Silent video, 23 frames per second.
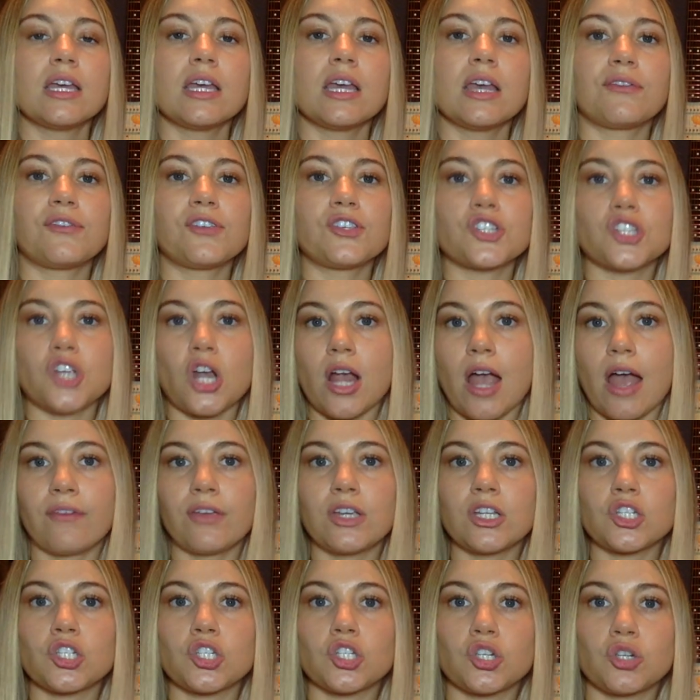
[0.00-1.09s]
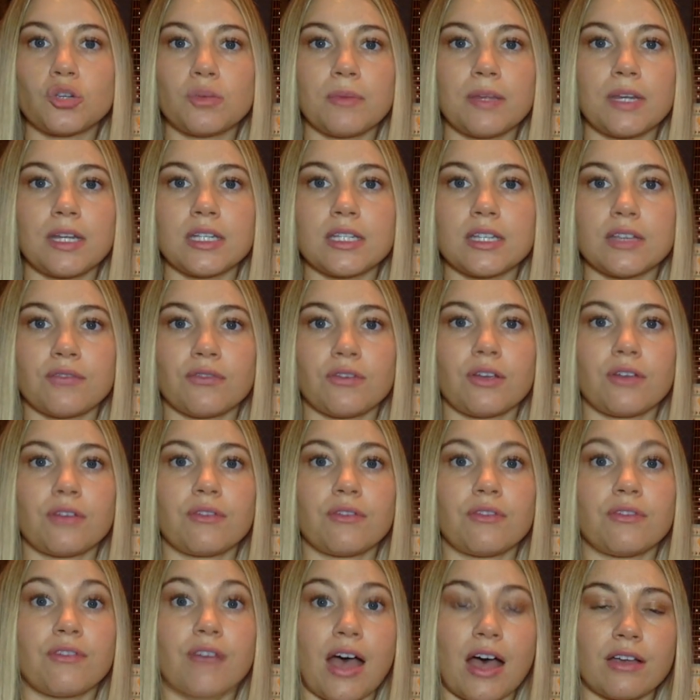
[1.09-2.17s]
If you start having too many different
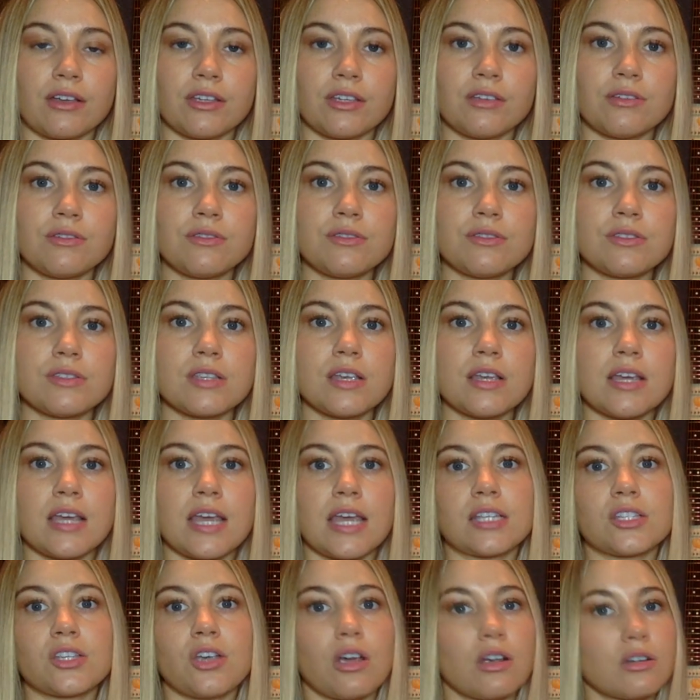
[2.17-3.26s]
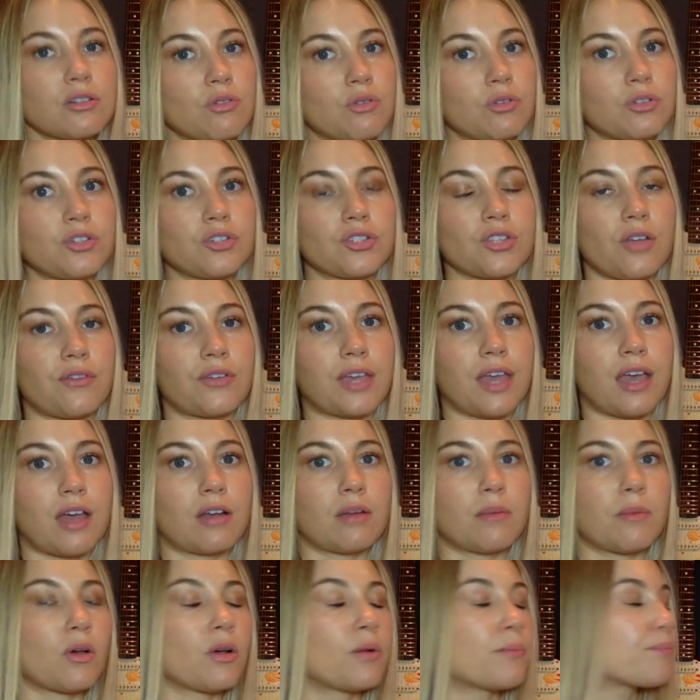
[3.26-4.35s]
values, it's hard to hold yourself
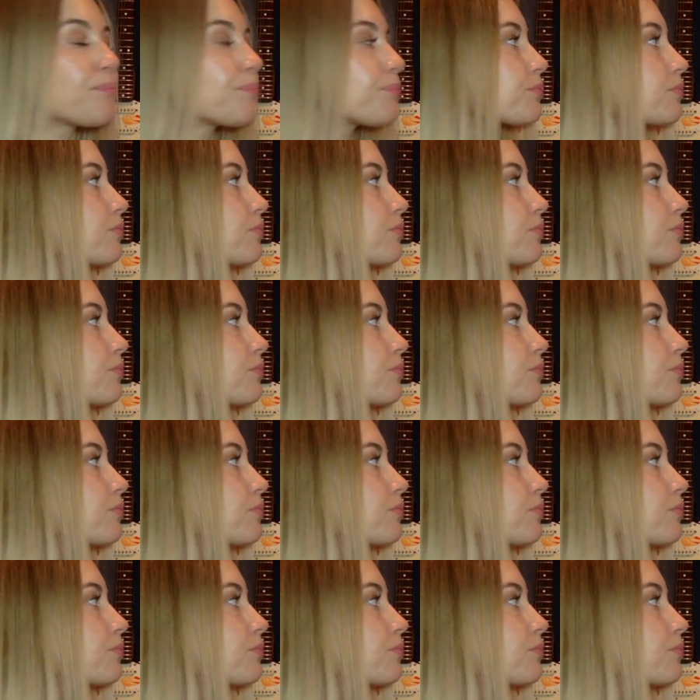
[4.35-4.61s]
accountable.